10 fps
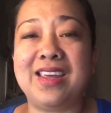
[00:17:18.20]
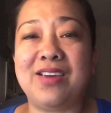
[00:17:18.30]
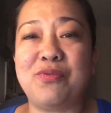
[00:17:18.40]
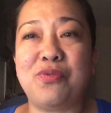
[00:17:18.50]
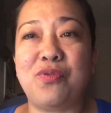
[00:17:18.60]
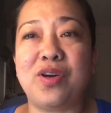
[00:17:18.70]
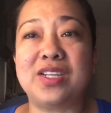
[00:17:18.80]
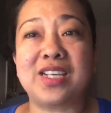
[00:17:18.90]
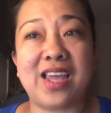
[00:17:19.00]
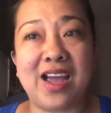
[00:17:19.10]
huwag
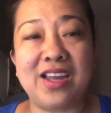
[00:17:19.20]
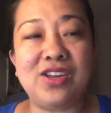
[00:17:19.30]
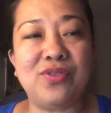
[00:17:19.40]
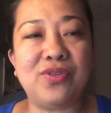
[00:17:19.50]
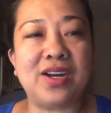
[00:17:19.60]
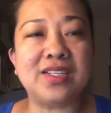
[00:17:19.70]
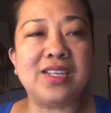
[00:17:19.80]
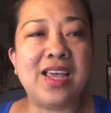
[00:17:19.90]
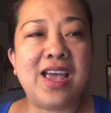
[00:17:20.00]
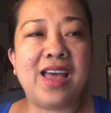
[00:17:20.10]
sayangin yung oras.
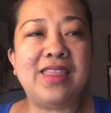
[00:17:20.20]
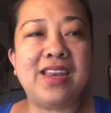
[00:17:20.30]
And